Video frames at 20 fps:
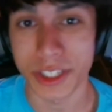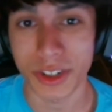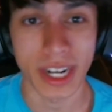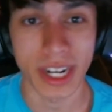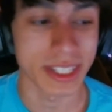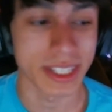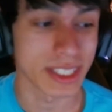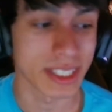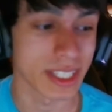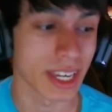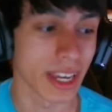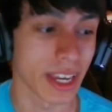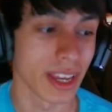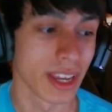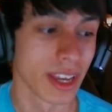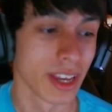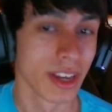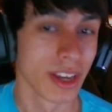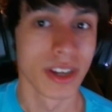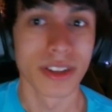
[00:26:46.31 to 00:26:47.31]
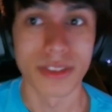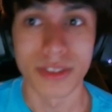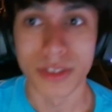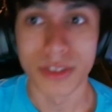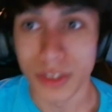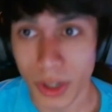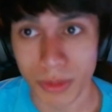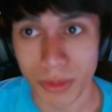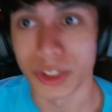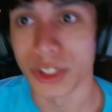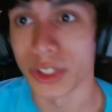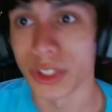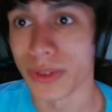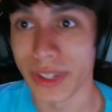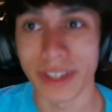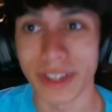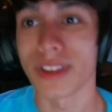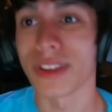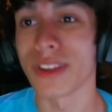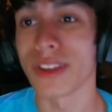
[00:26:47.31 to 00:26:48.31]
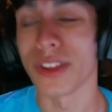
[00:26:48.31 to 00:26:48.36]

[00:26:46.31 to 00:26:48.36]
trying to say, don't do it,